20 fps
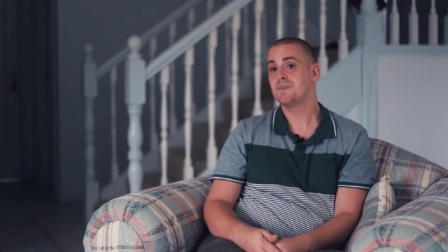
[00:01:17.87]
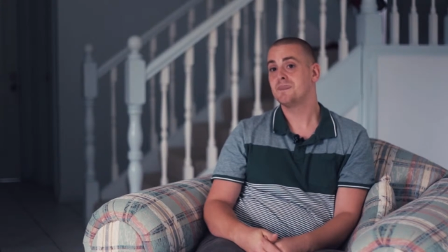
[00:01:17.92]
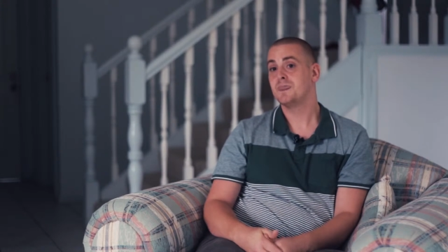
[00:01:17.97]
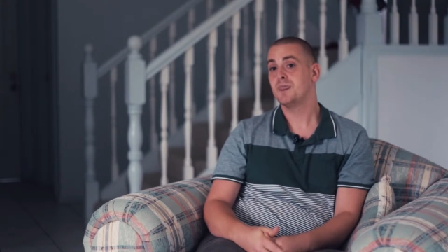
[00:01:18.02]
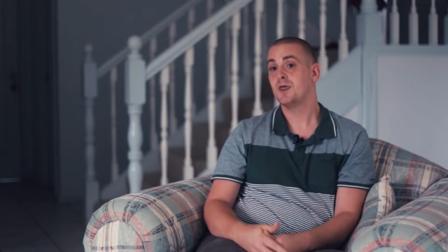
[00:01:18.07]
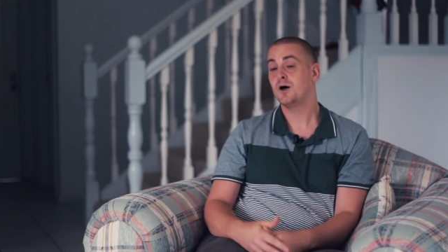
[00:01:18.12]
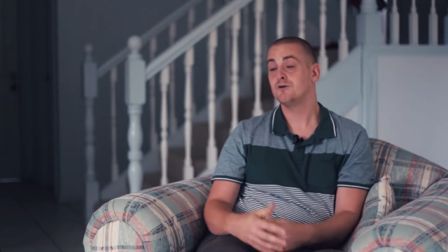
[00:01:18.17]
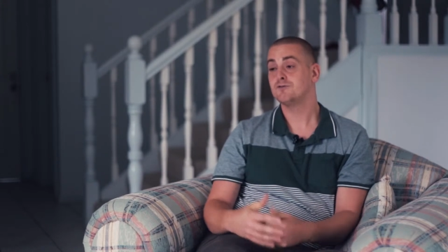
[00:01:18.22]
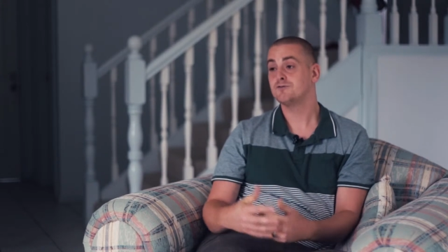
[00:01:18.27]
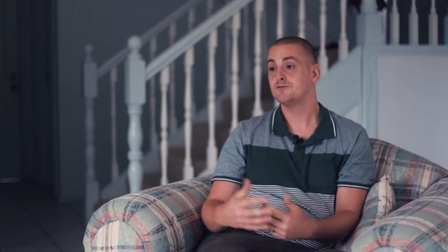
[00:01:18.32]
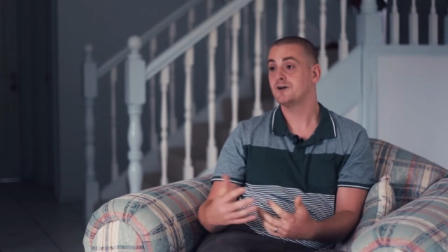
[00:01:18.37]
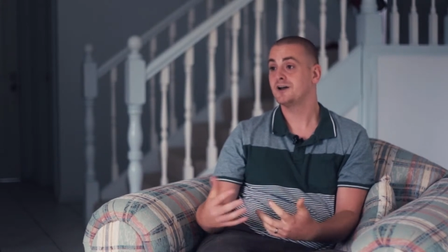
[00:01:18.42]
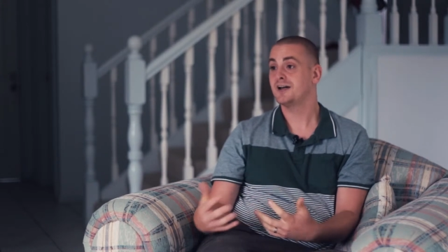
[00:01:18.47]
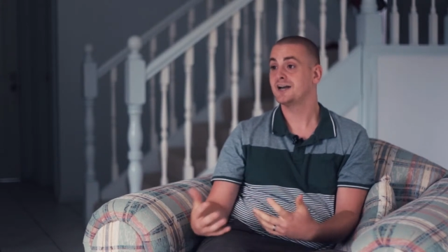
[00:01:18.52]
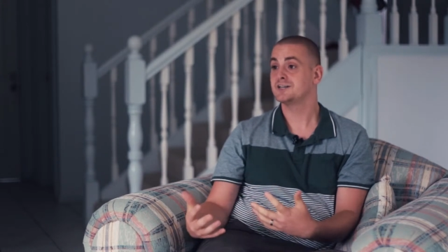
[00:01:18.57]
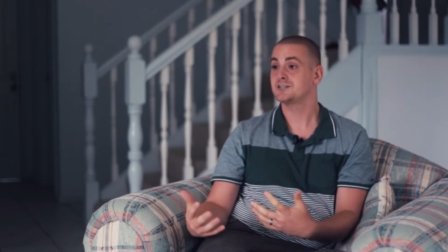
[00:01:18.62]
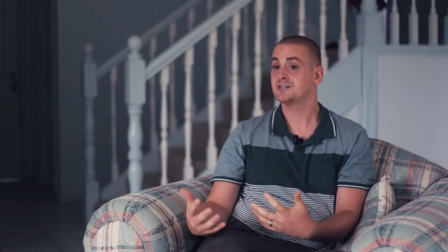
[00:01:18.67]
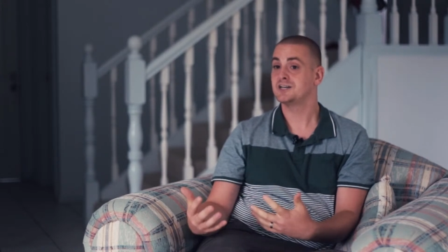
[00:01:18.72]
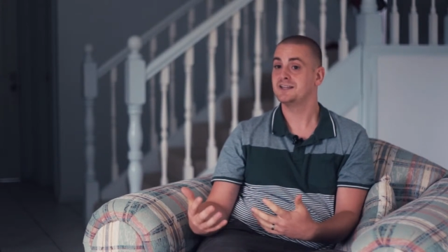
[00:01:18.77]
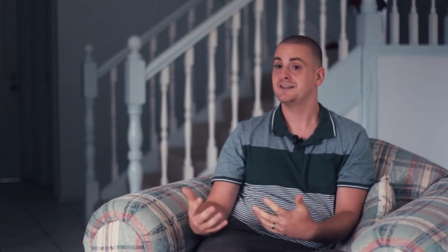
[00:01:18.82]
Not for
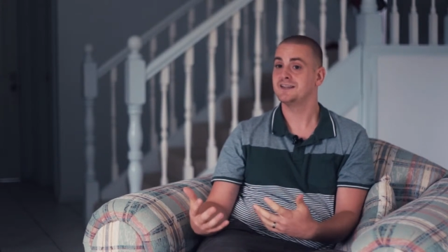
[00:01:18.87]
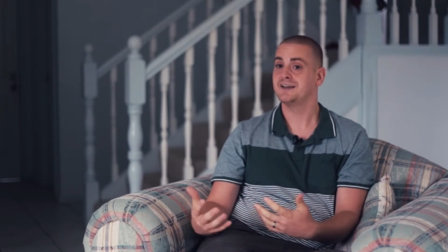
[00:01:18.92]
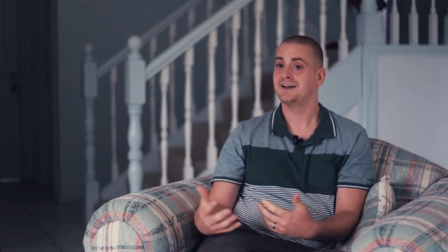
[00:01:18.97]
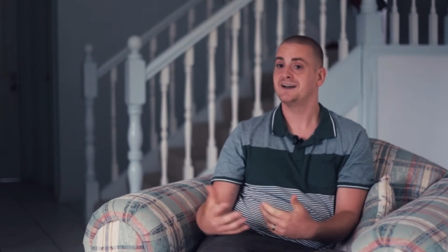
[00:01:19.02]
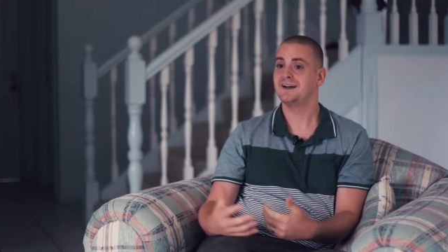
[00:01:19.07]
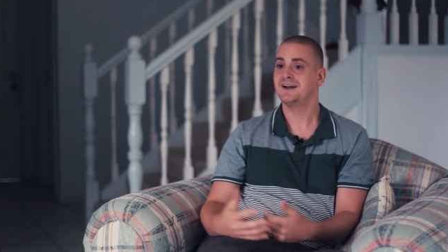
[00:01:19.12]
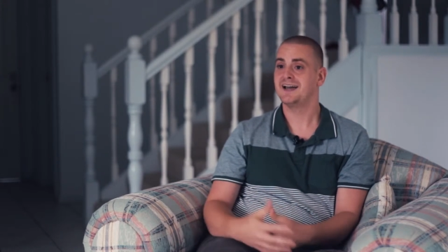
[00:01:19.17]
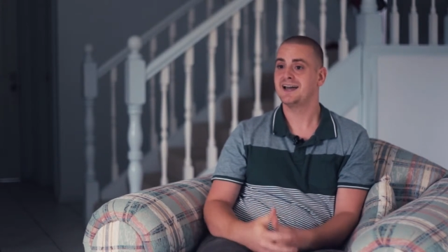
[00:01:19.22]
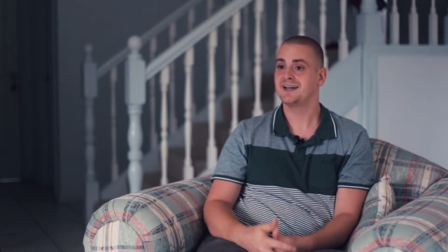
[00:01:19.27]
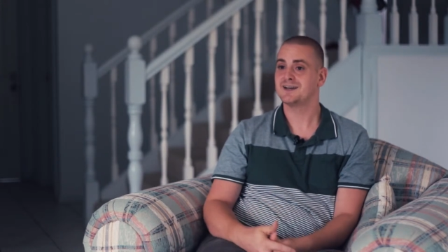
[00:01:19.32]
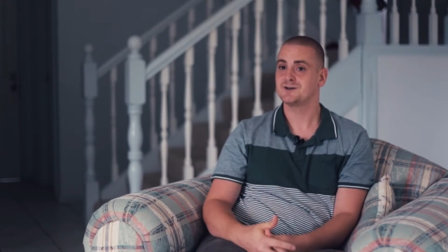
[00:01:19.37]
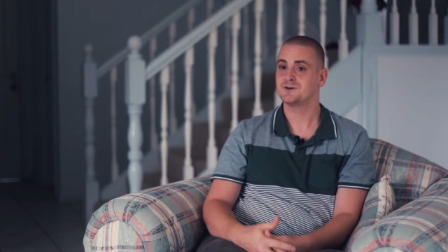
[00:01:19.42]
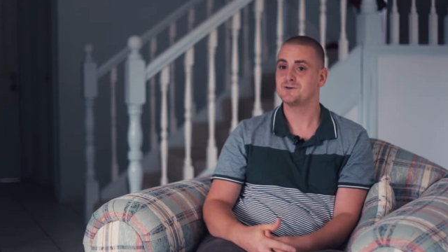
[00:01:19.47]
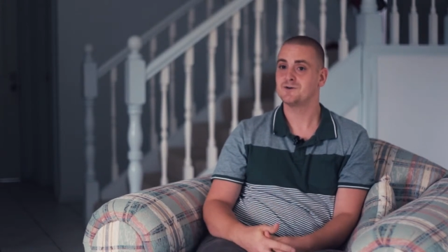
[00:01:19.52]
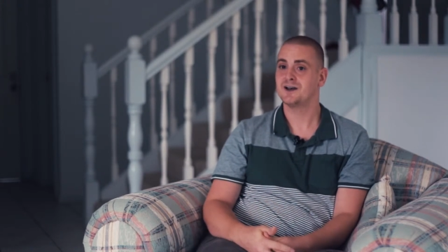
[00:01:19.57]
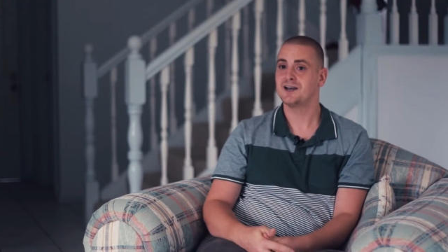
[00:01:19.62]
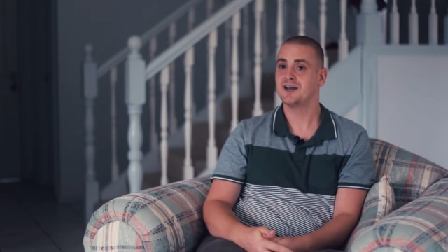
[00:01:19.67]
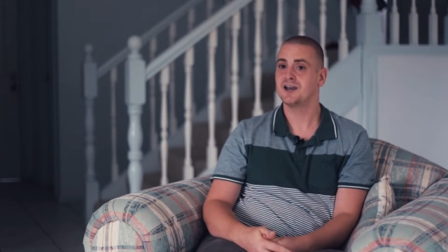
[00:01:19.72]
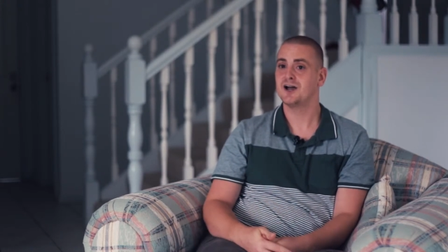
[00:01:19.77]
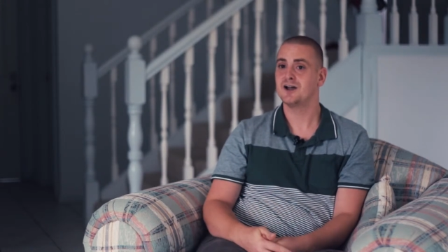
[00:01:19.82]
actually that I had a
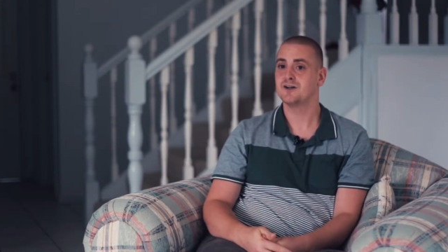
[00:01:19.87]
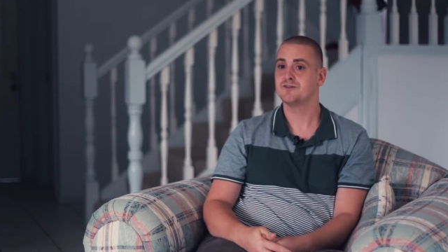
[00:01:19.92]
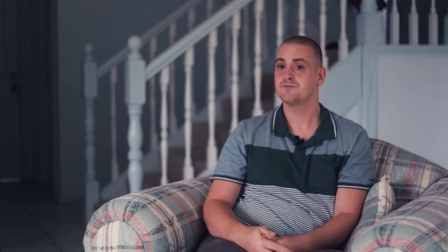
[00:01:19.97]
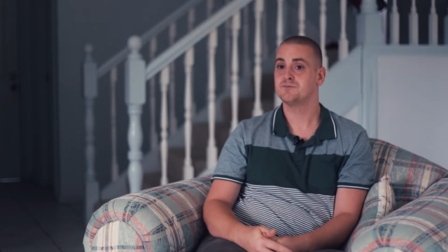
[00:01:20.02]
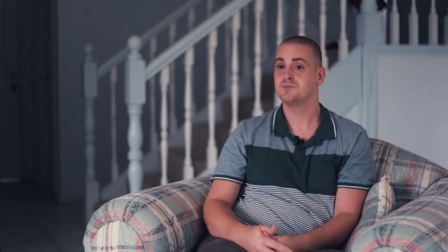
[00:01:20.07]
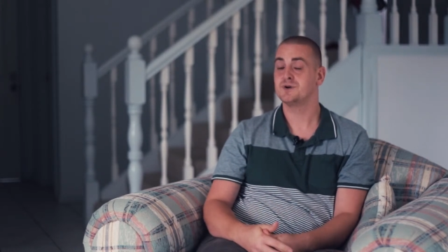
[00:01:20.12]
great life,